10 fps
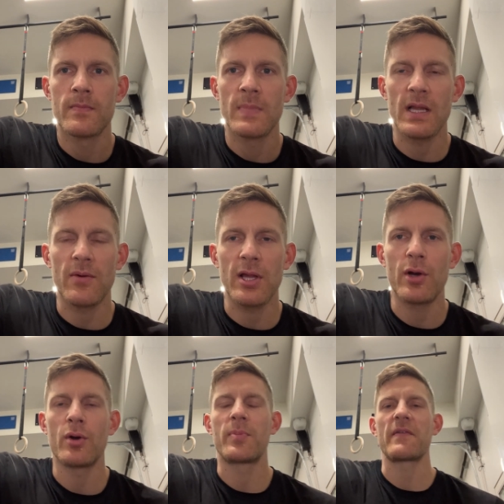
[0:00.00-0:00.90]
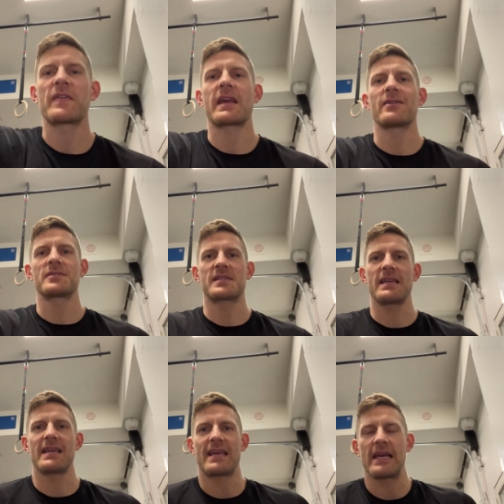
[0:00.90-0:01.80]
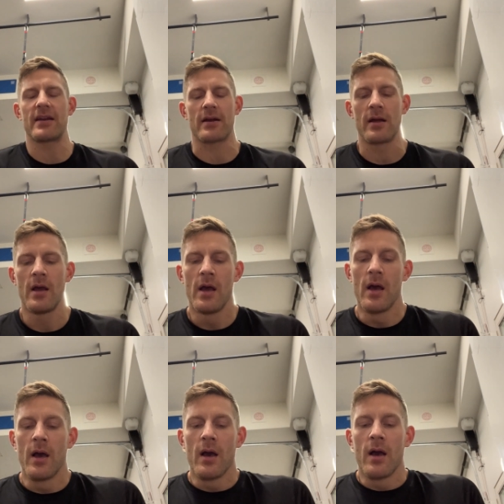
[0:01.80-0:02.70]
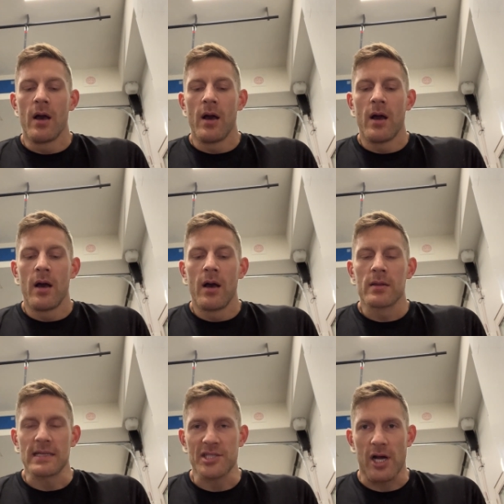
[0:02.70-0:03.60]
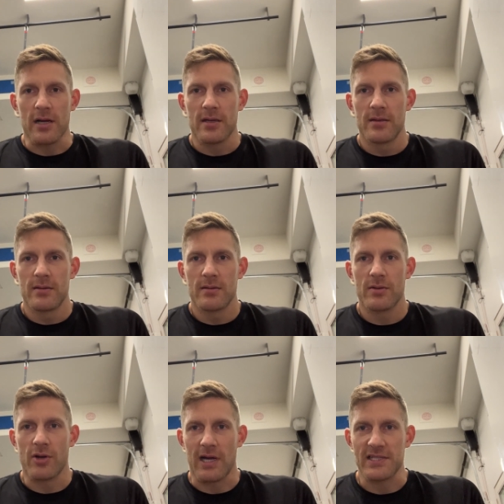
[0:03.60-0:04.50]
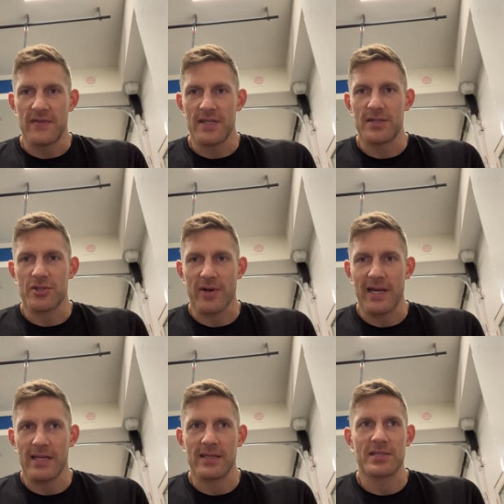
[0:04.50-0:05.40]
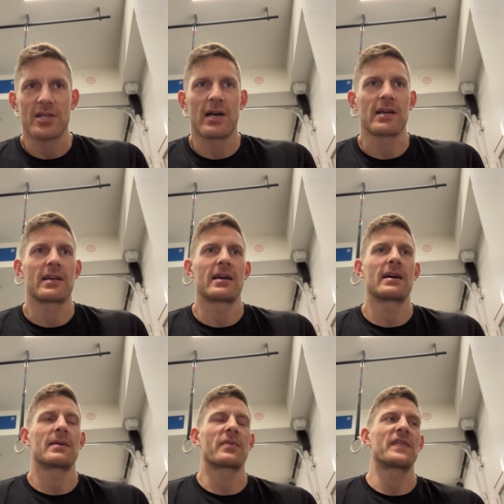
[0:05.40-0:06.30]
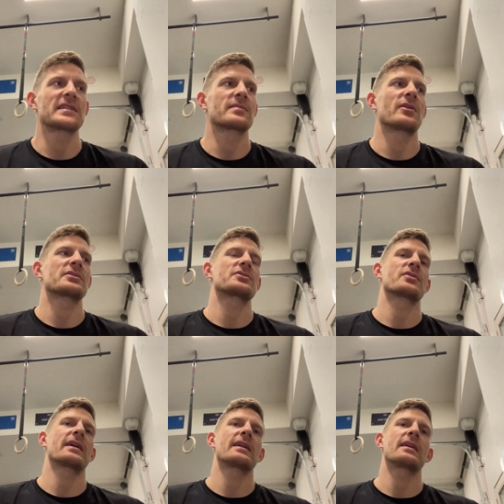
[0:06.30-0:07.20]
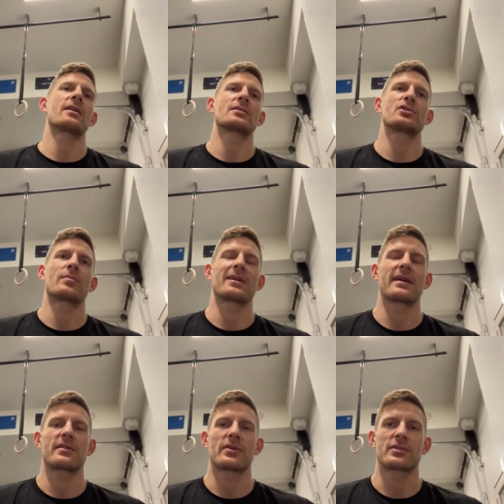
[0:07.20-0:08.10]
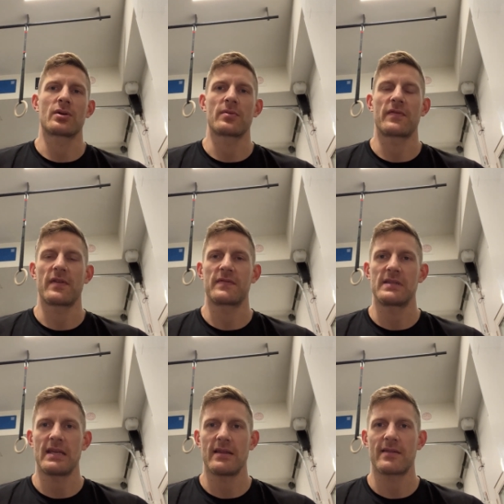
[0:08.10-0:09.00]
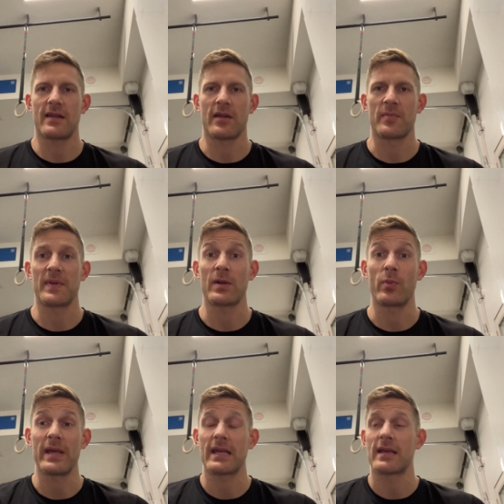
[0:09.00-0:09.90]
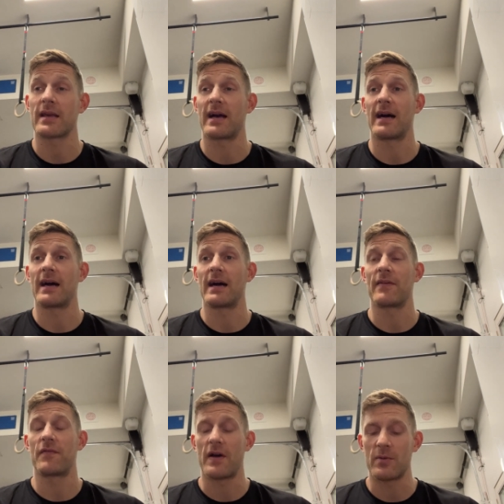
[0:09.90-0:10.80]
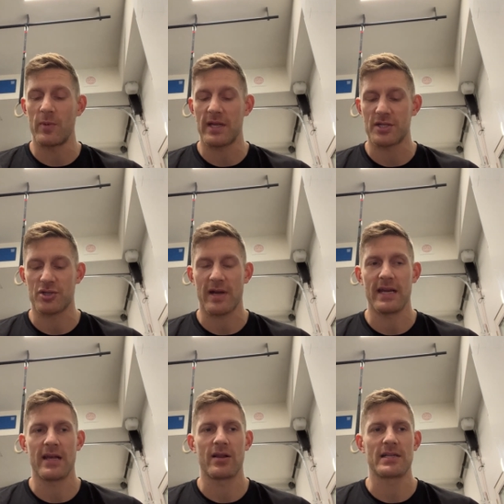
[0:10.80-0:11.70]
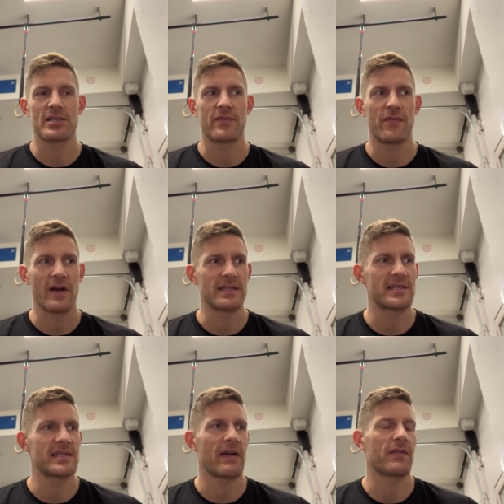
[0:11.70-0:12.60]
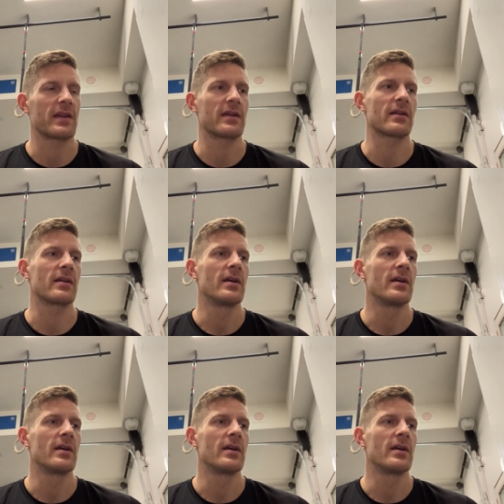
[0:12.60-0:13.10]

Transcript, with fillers: Hello, hello, Brent Fikowski here. Let's talk CrossFit training. Let's talk uh, Professor Project training, October 9th to October 15th. Another big week, uh, fun week of training, lots of fun stuff in here.